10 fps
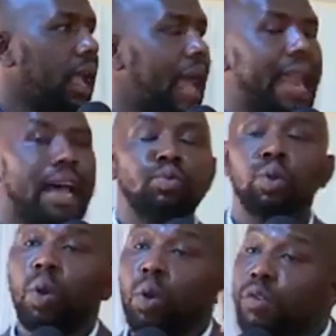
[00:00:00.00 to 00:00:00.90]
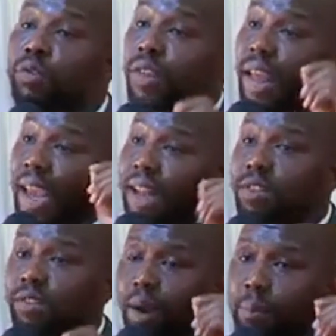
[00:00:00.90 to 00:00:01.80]
And as we look for the
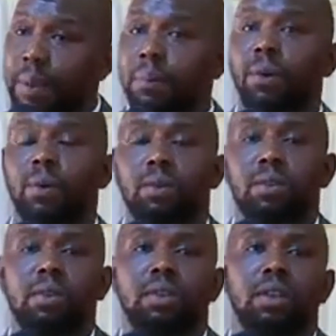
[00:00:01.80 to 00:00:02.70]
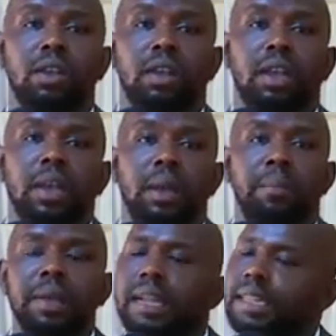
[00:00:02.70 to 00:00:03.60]
health of our people,
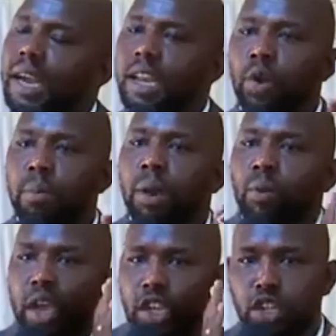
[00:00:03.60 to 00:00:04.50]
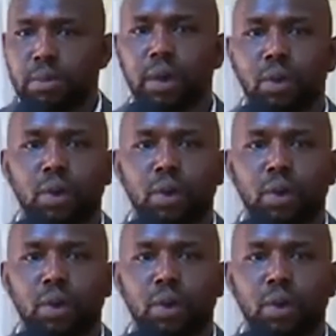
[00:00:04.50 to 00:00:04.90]
mina nataka niombe kwa heshima.